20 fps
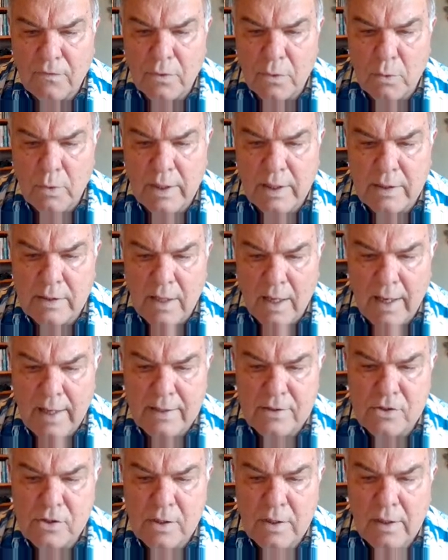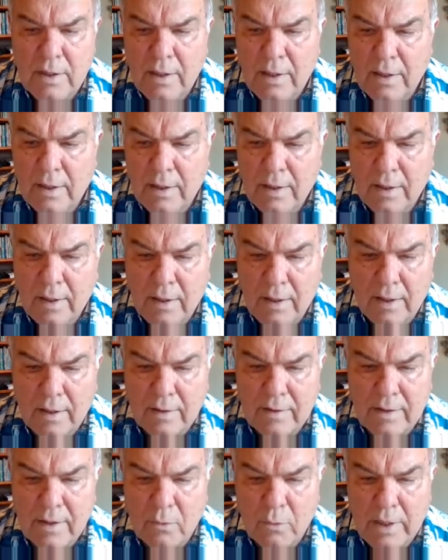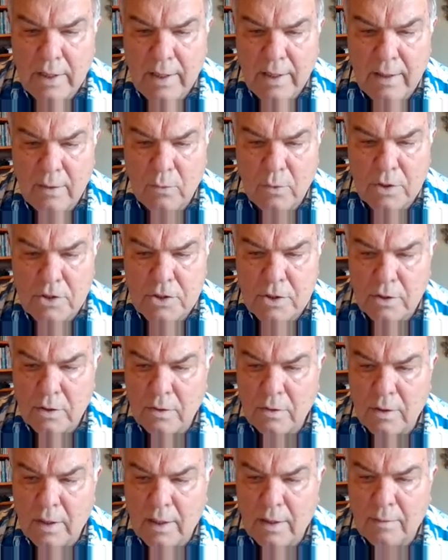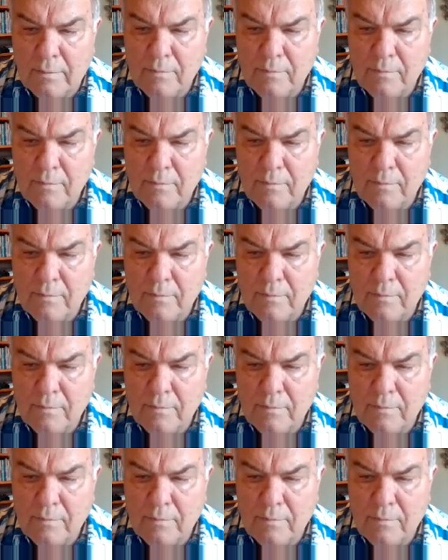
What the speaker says: red tides that we get, which are